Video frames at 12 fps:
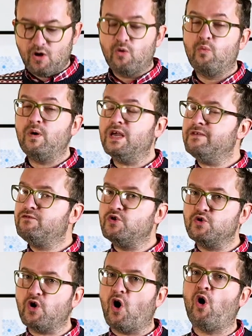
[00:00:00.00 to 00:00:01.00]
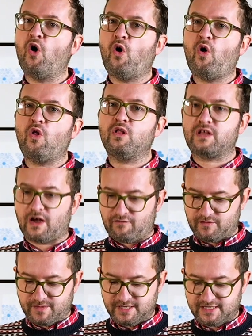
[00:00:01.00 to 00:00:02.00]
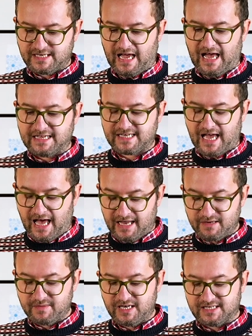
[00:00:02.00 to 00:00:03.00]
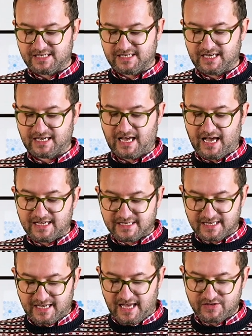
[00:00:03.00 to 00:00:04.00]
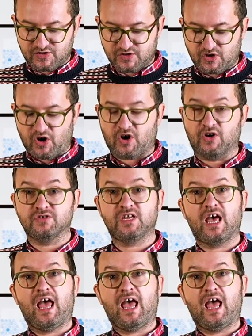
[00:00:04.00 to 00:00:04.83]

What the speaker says: We view all governments as animalistic, as against God,